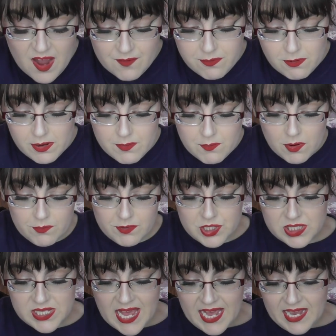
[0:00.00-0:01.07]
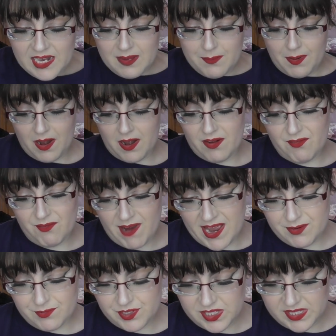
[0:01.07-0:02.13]
41, which is Hecla Barn
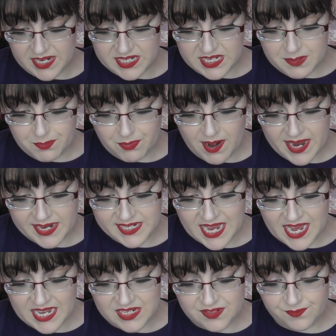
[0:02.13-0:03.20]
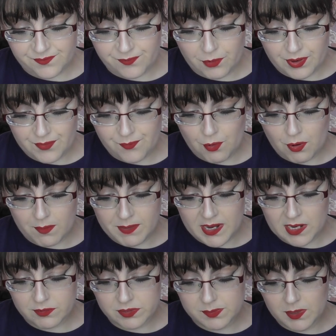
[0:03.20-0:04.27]
Red, which is a deep red, and 44
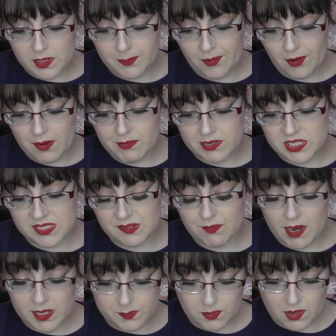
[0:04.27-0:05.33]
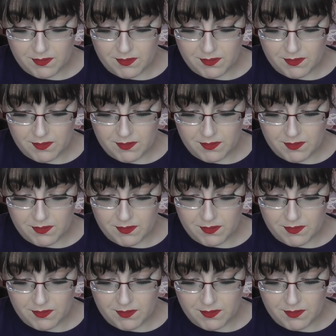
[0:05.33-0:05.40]
Milos Mulberry, which is a raspberry